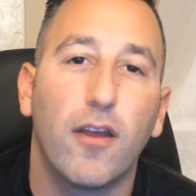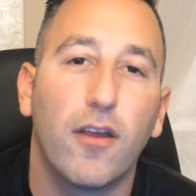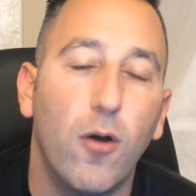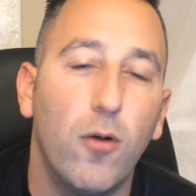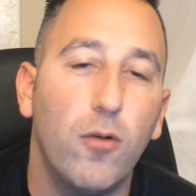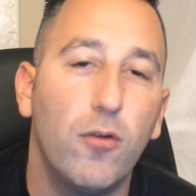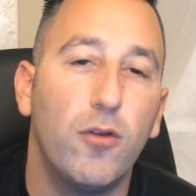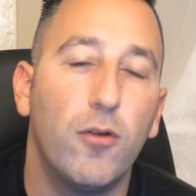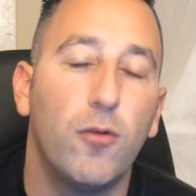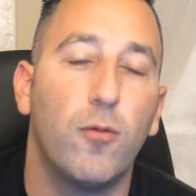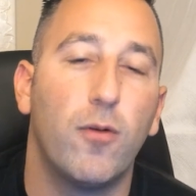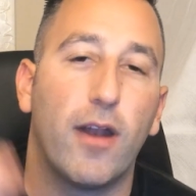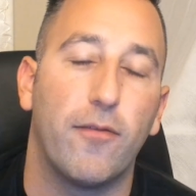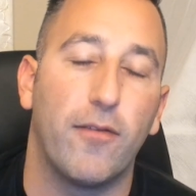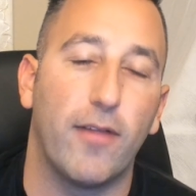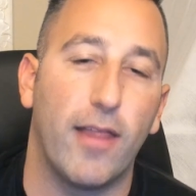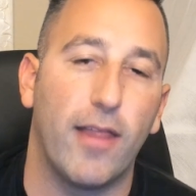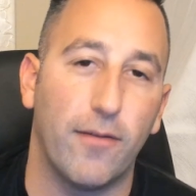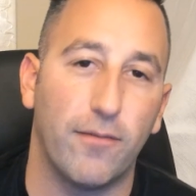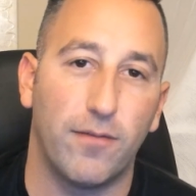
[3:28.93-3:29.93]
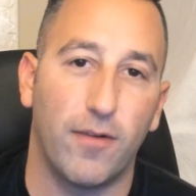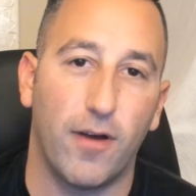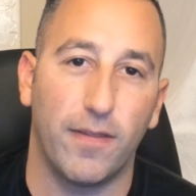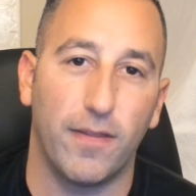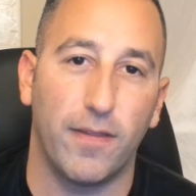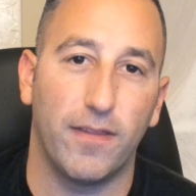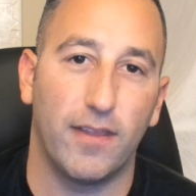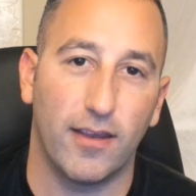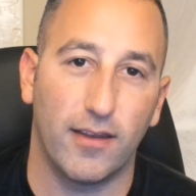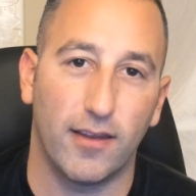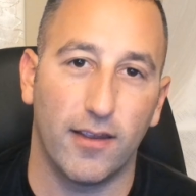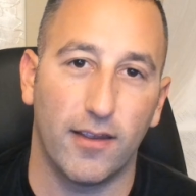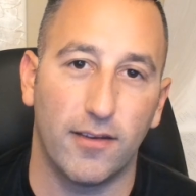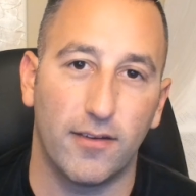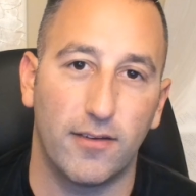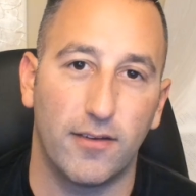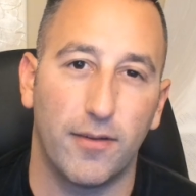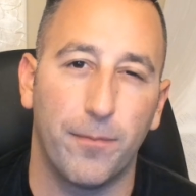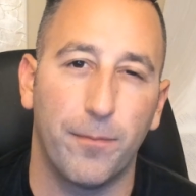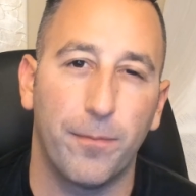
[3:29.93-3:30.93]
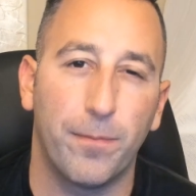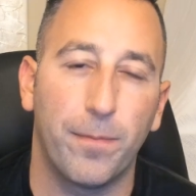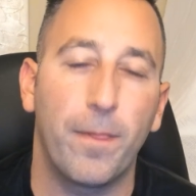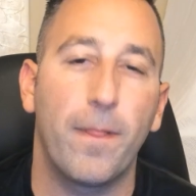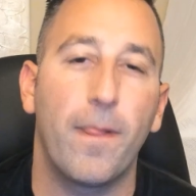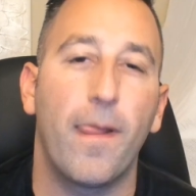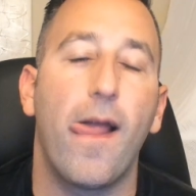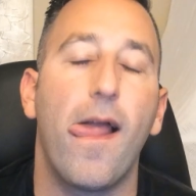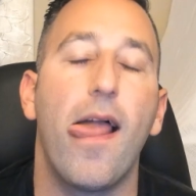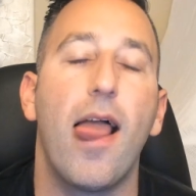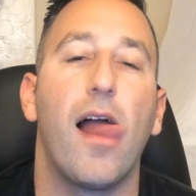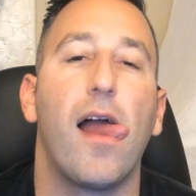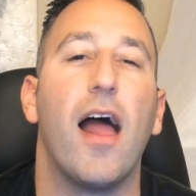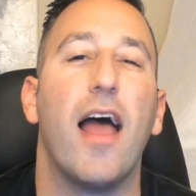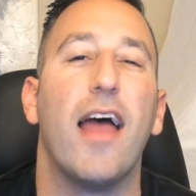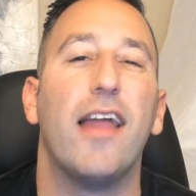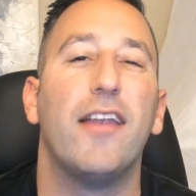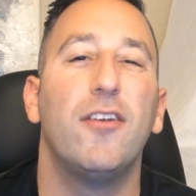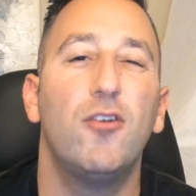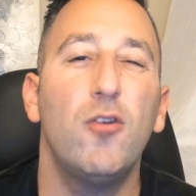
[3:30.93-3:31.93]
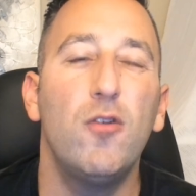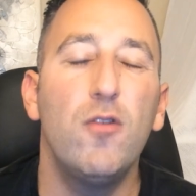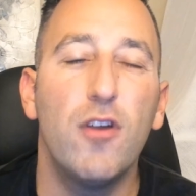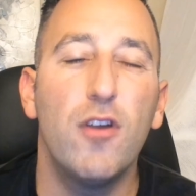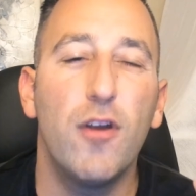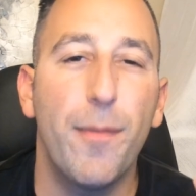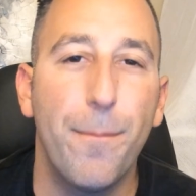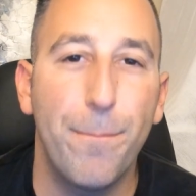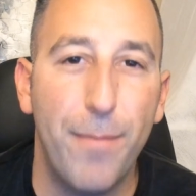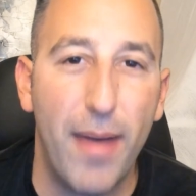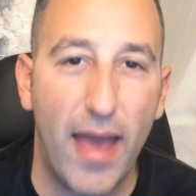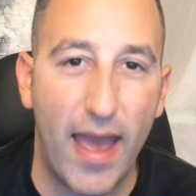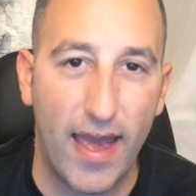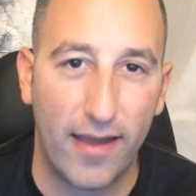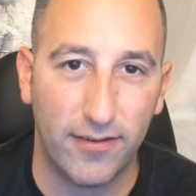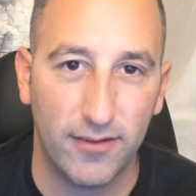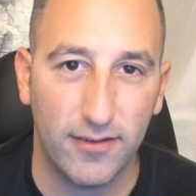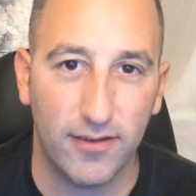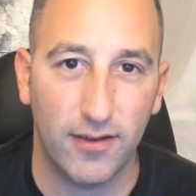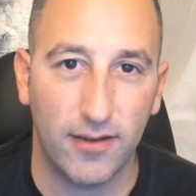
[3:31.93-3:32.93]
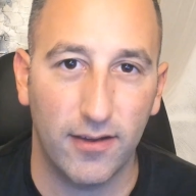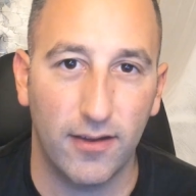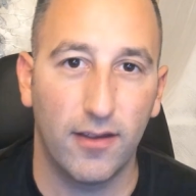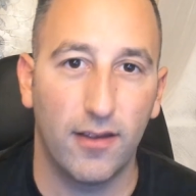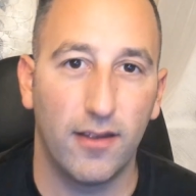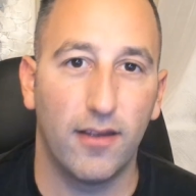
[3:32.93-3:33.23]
Go do whatever that fun thing is. And do your best